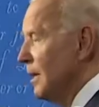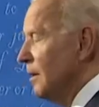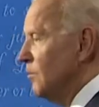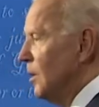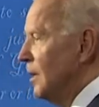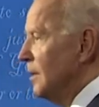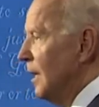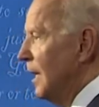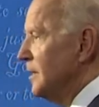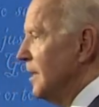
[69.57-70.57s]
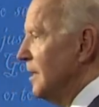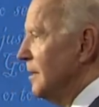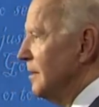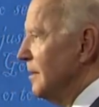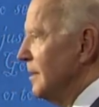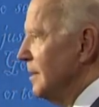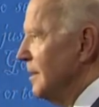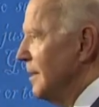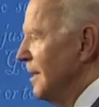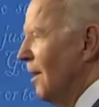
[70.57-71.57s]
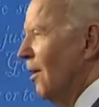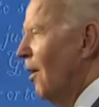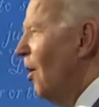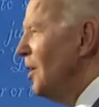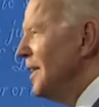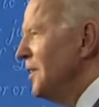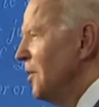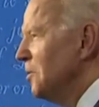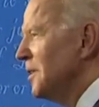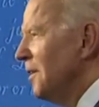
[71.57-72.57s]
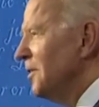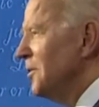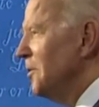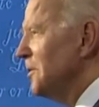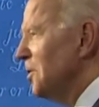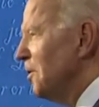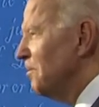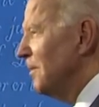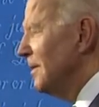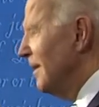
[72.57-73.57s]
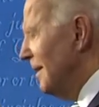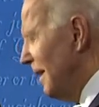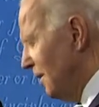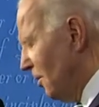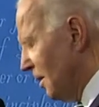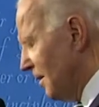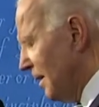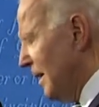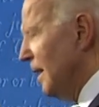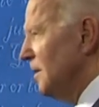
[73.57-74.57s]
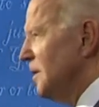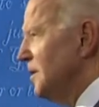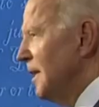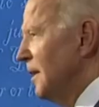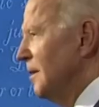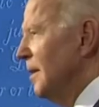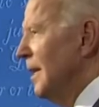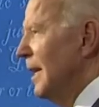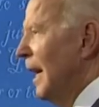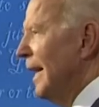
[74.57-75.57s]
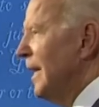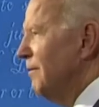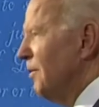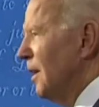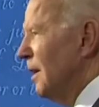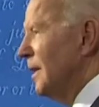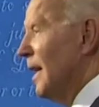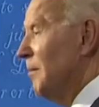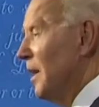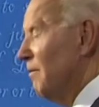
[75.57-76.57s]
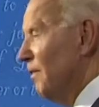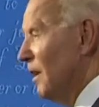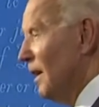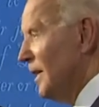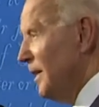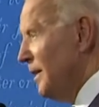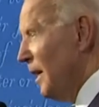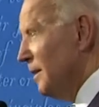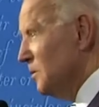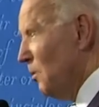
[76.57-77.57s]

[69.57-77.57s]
left well, two days earlier. You, you would have lost every primary. All he knows how to on do Super is hurt. Tuesday. You got look. Very lucky. Here's the deal. I got very lucky. I'm going to get very lucky tonight as